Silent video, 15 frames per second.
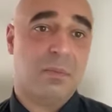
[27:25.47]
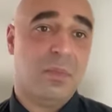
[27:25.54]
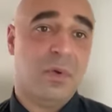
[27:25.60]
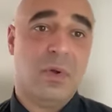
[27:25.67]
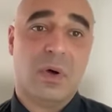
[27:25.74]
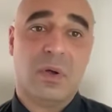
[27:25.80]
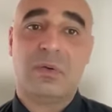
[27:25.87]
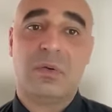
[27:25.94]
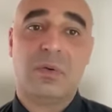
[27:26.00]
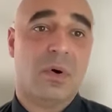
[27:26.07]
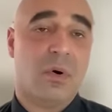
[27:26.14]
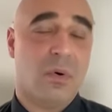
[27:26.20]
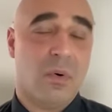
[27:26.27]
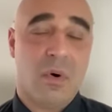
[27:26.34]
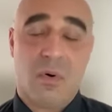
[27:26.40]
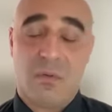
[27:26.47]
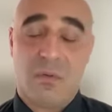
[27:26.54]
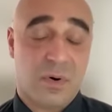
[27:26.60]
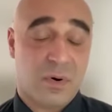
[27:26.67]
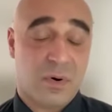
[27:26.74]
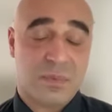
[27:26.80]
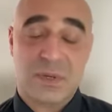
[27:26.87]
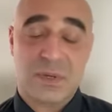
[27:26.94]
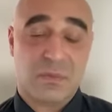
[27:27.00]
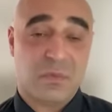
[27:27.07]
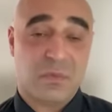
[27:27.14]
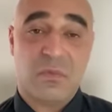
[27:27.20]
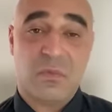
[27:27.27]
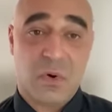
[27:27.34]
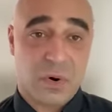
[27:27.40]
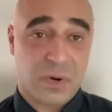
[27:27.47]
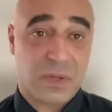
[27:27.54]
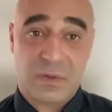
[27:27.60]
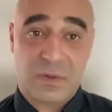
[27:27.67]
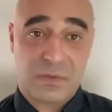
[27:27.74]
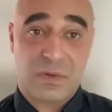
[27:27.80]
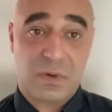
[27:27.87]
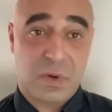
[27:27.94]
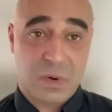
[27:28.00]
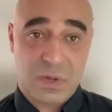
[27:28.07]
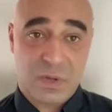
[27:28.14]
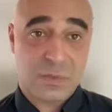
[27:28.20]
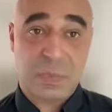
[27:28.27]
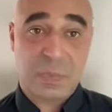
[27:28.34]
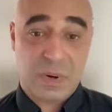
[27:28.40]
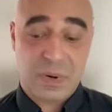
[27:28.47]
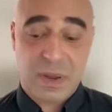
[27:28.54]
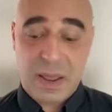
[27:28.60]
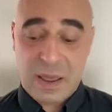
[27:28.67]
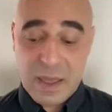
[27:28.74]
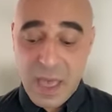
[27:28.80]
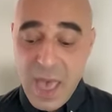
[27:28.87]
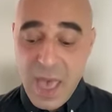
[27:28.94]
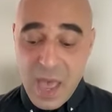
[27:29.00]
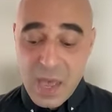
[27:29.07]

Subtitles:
not to go over some 4,000 units per day.